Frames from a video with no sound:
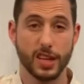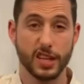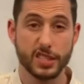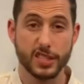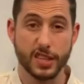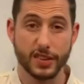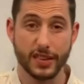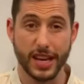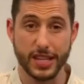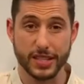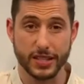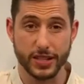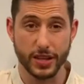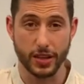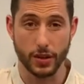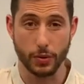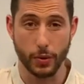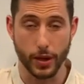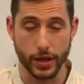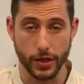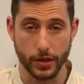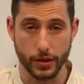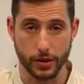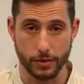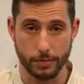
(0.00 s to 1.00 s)
So that's the other
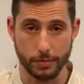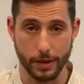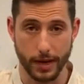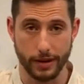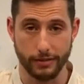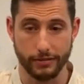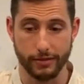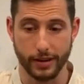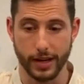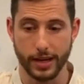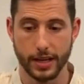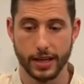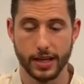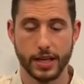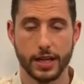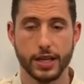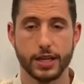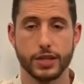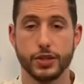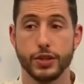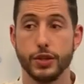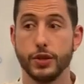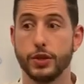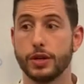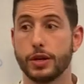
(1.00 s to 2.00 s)
way you can benefit.
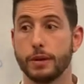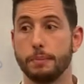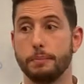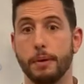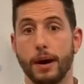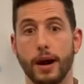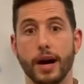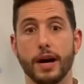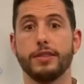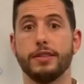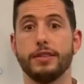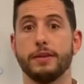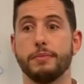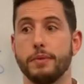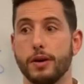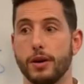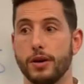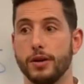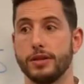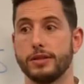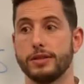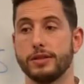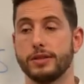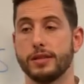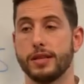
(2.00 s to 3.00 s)
So you could buy the
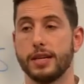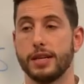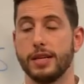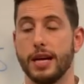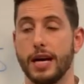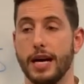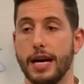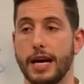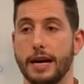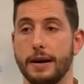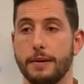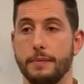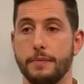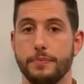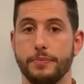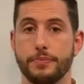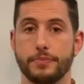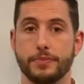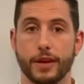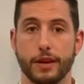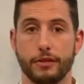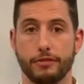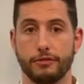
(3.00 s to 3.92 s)
bond um,